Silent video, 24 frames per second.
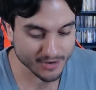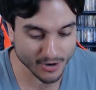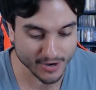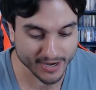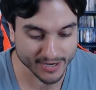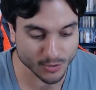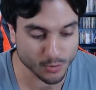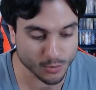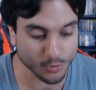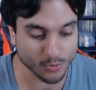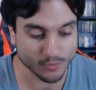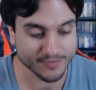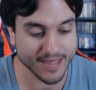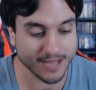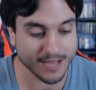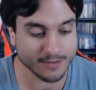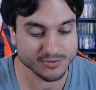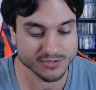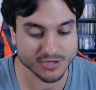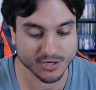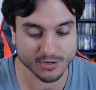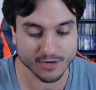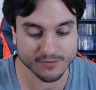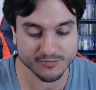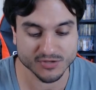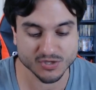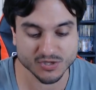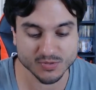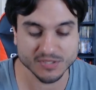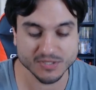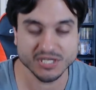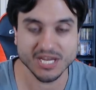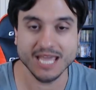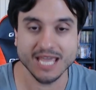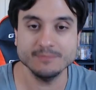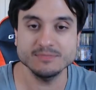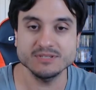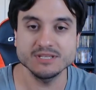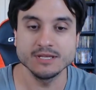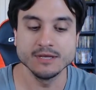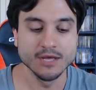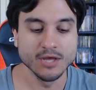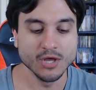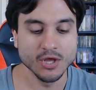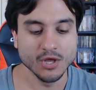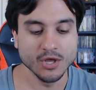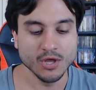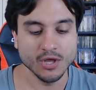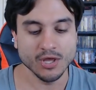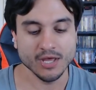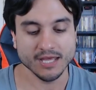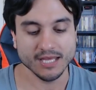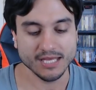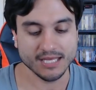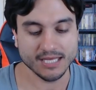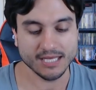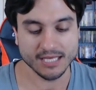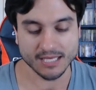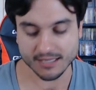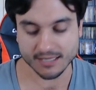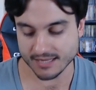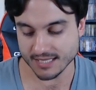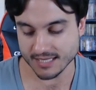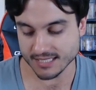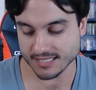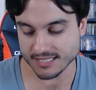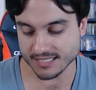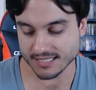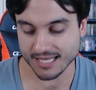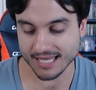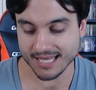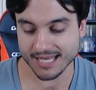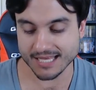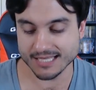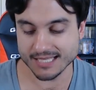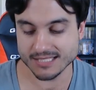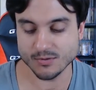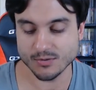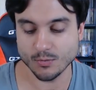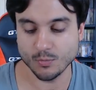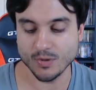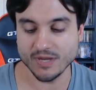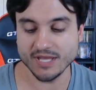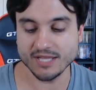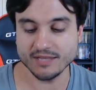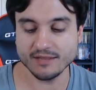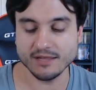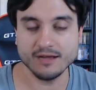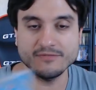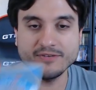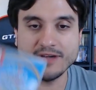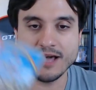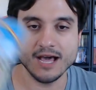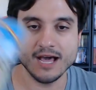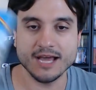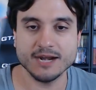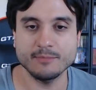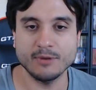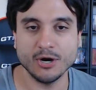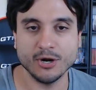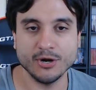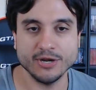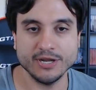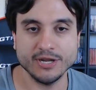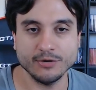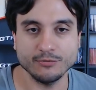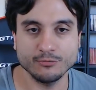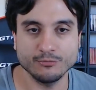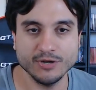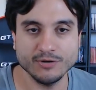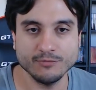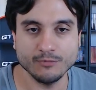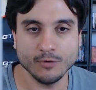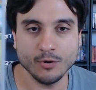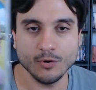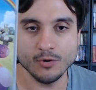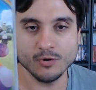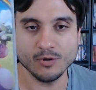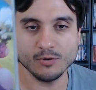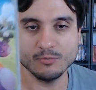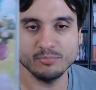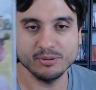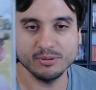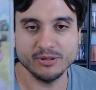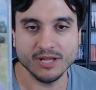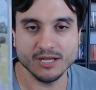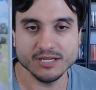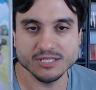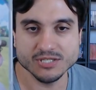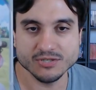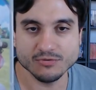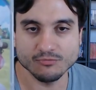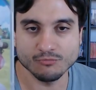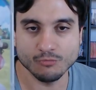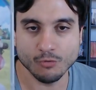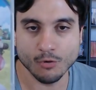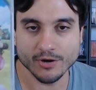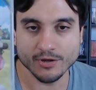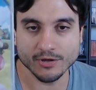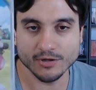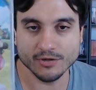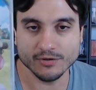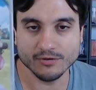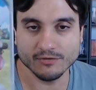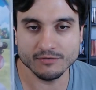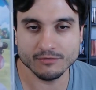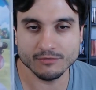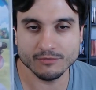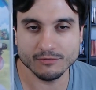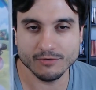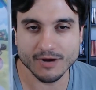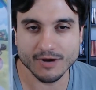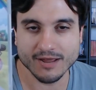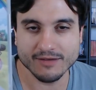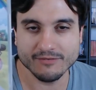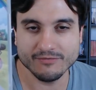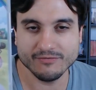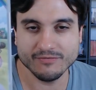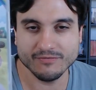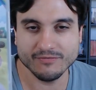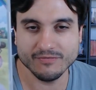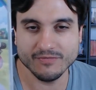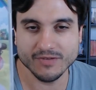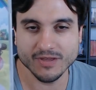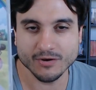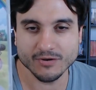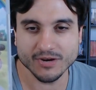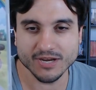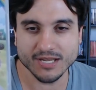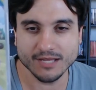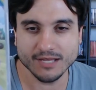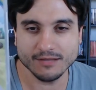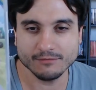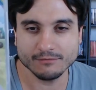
All right, cool. Now starting off with the Switch games. This is We Love Katamari Reroll plus Royal Reverie.